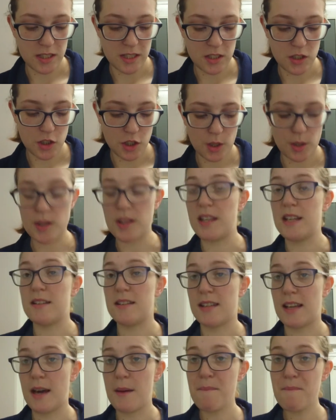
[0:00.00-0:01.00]
did show you these
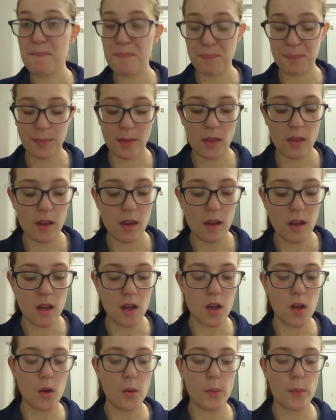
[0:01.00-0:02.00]
again,
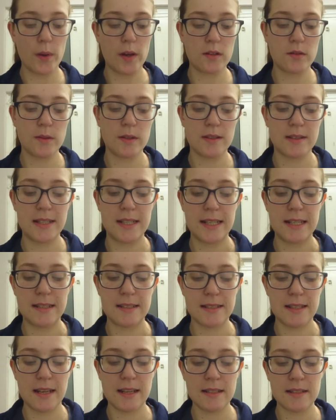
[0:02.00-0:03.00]
which was the
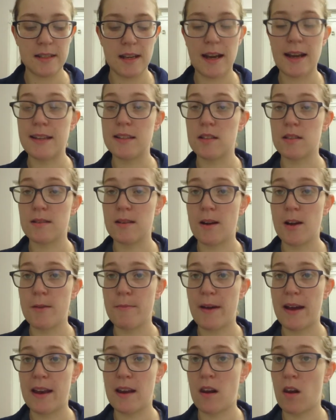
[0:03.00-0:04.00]
Santa and
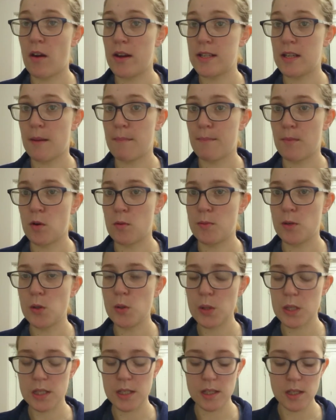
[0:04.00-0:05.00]
Snowman light up
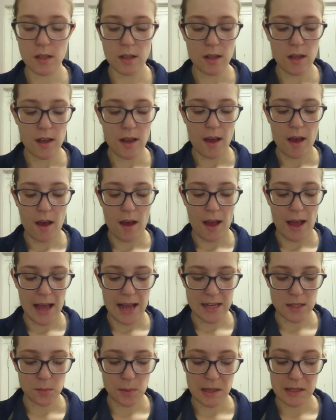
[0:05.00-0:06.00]
baubles,
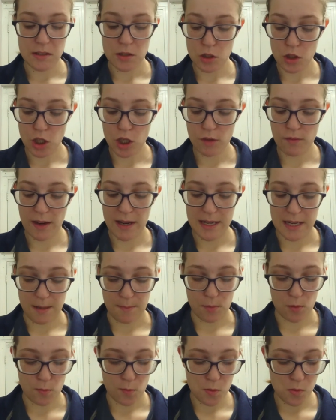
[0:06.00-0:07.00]
as well as two reindeer
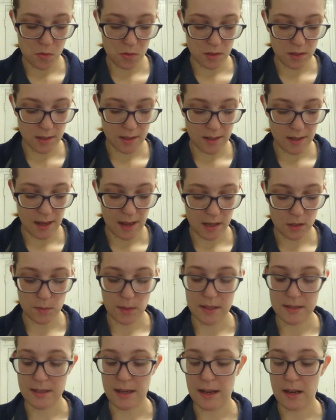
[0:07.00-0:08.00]
baubles, as
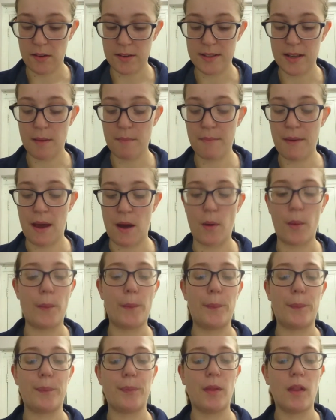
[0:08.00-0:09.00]
well as a light up bell
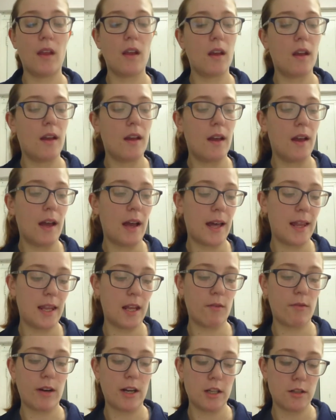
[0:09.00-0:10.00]
and
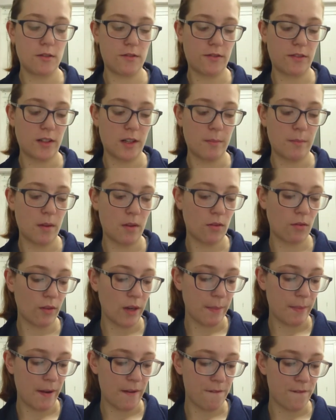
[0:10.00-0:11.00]
they range from
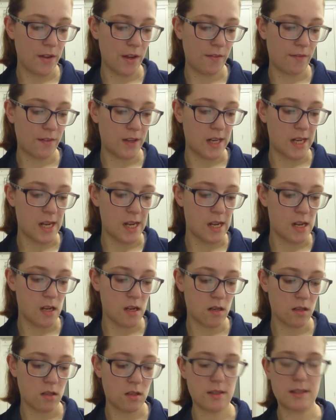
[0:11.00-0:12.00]

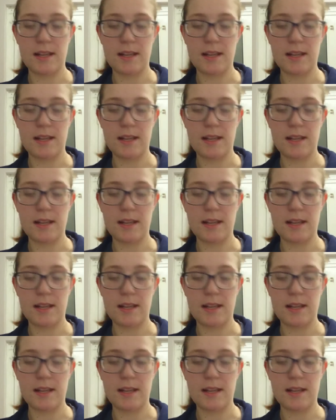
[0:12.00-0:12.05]
£3.50 to